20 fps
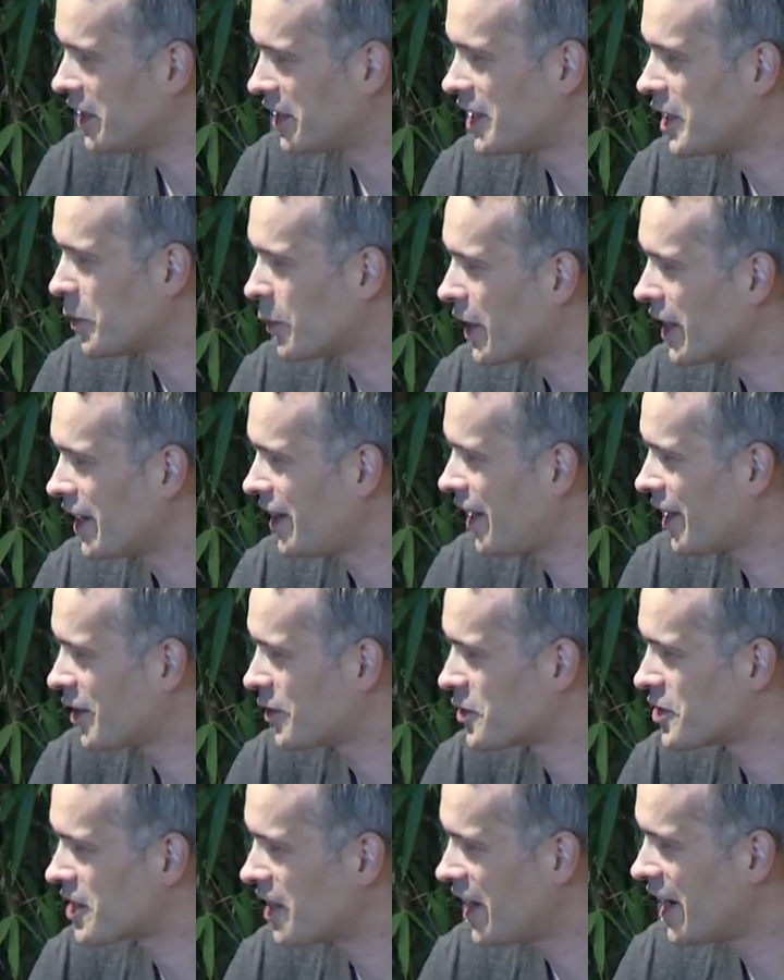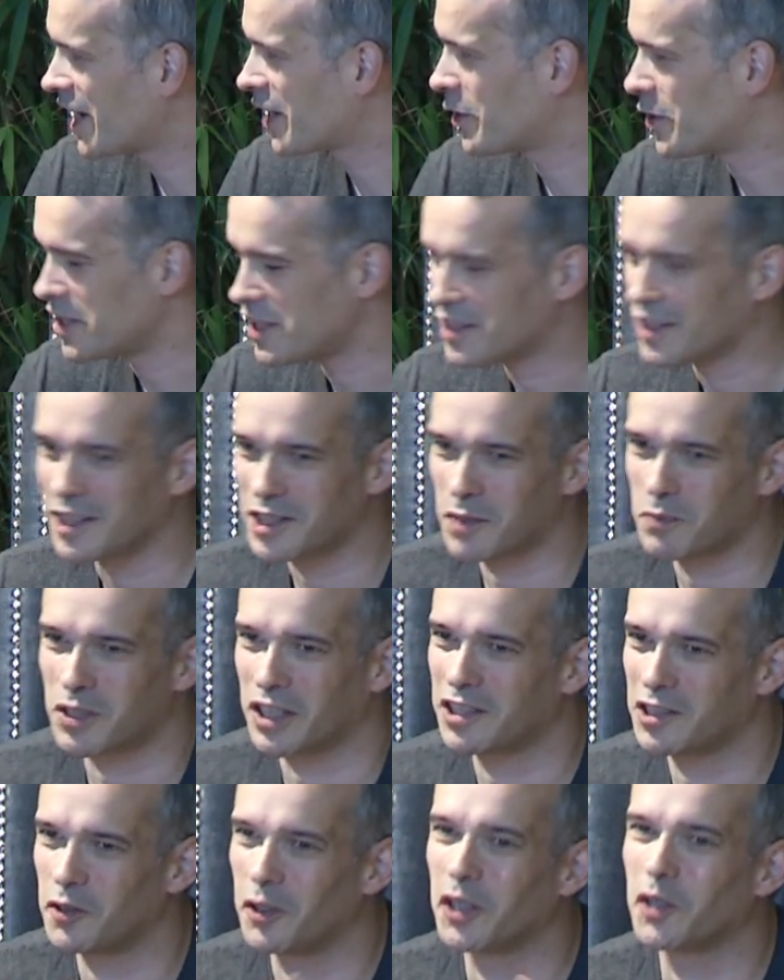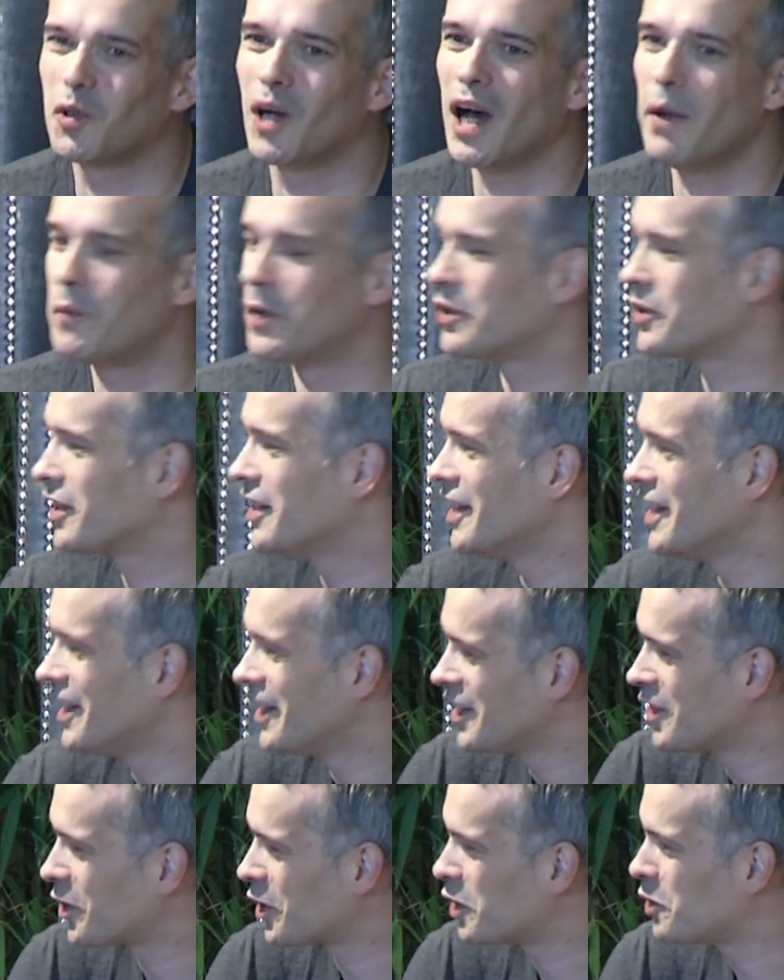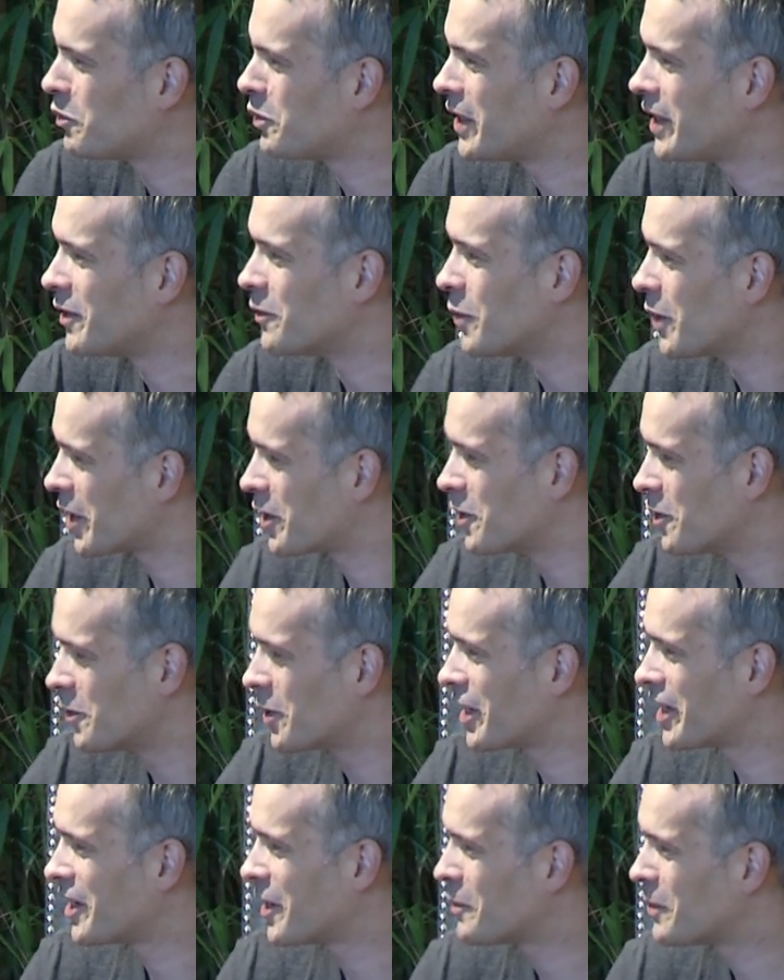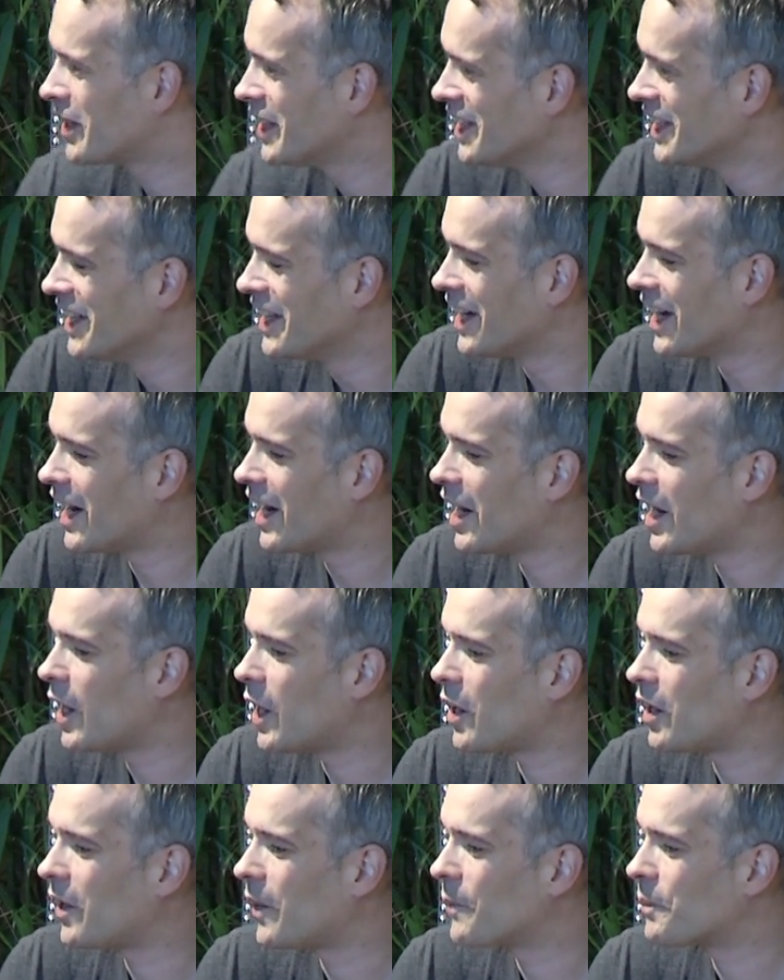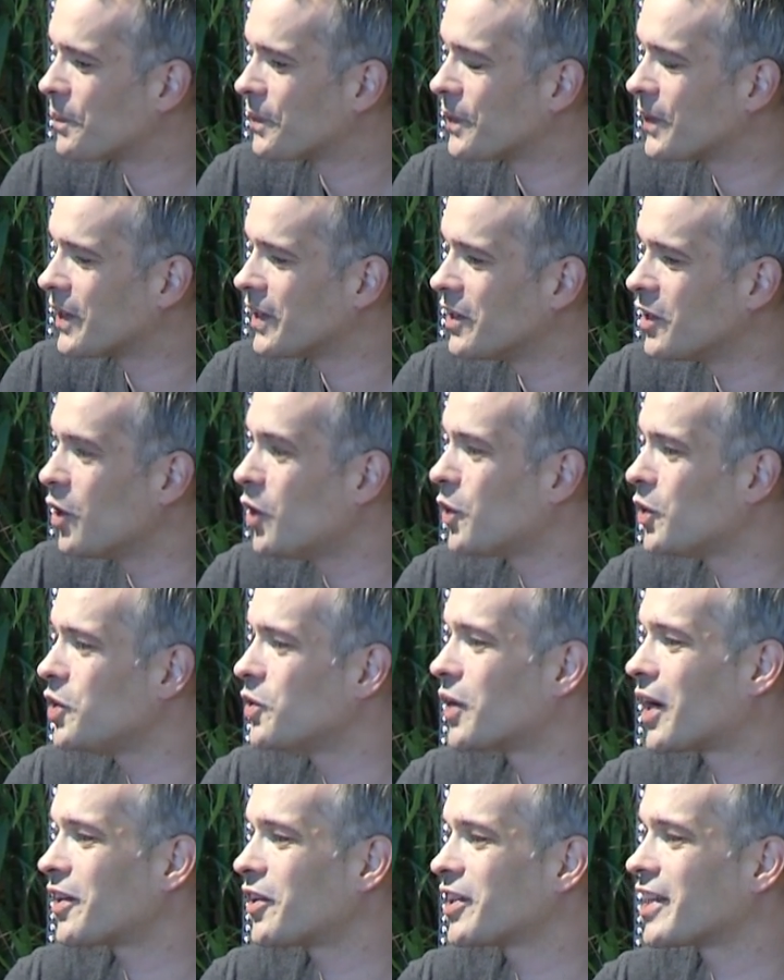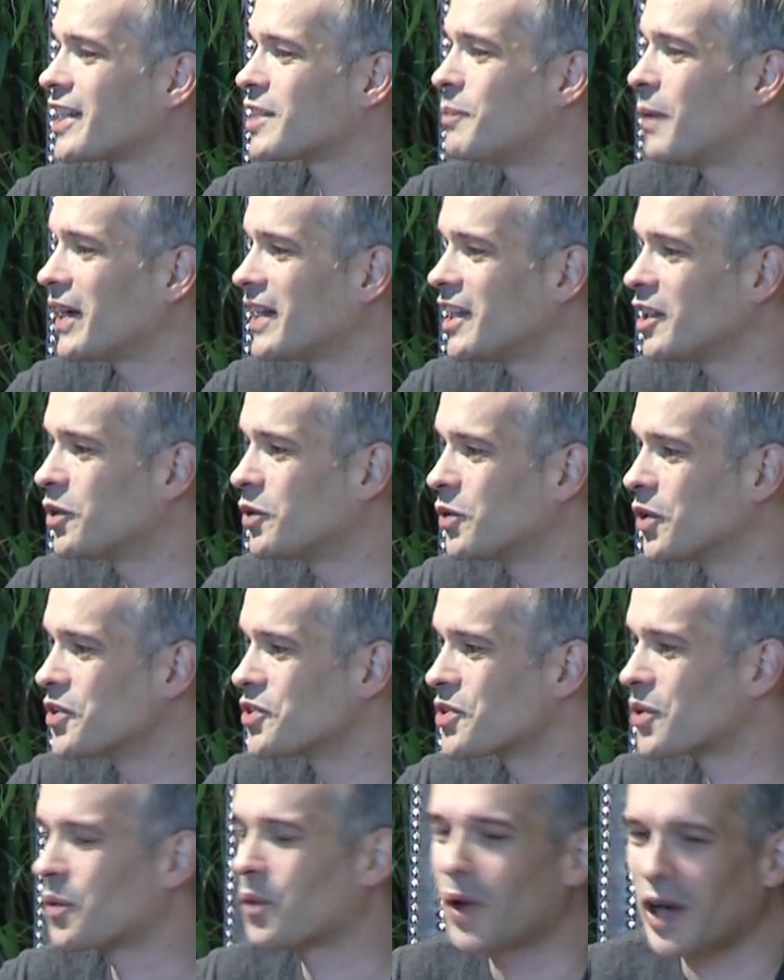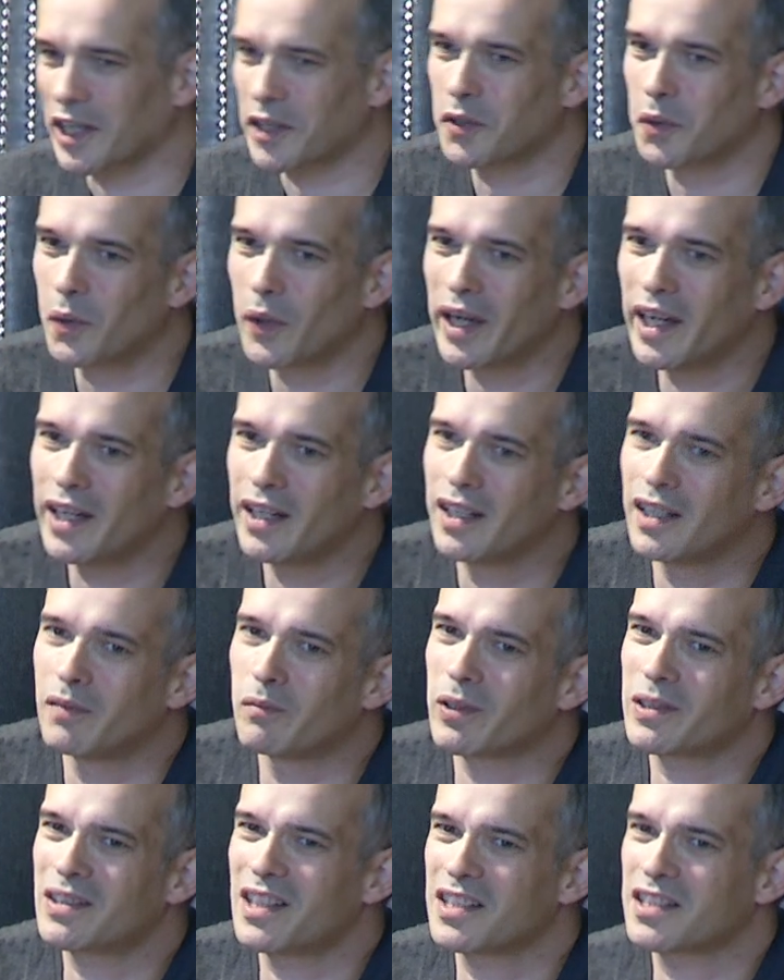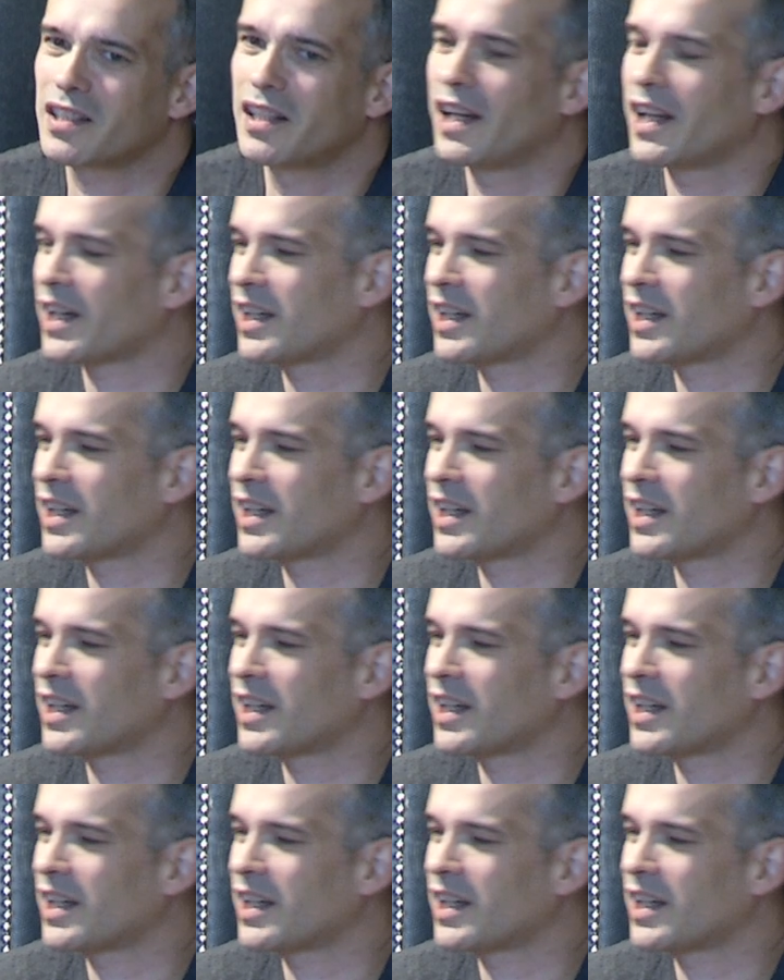anywhere, on Slack or anything, something's going to happen. You're going to be woken up. No, you are not expected to answer right away, but let's say